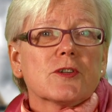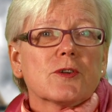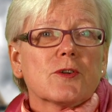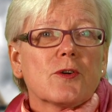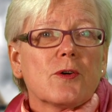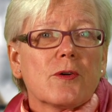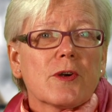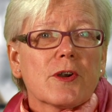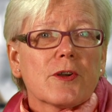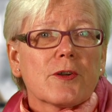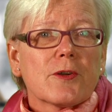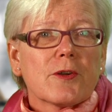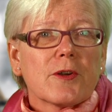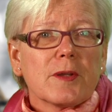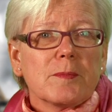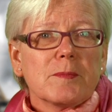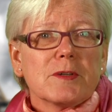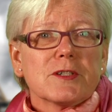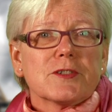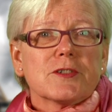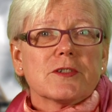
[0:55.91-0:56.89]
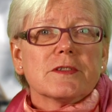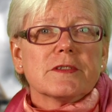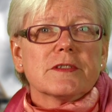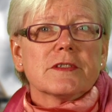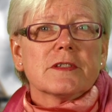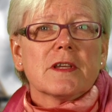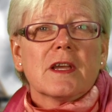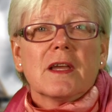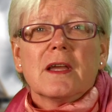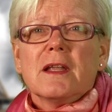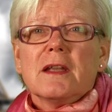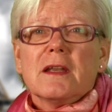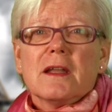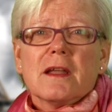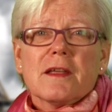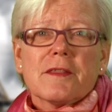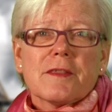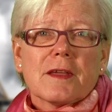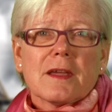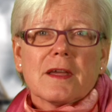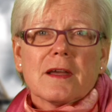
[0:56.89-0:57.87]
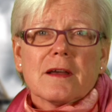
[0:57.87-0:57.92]
corridor emissions,
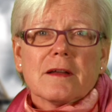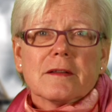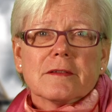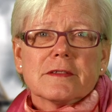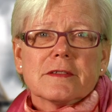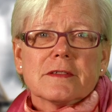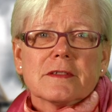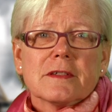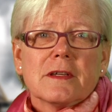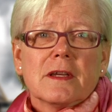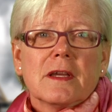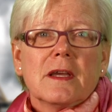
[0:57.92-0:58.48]
nothing else.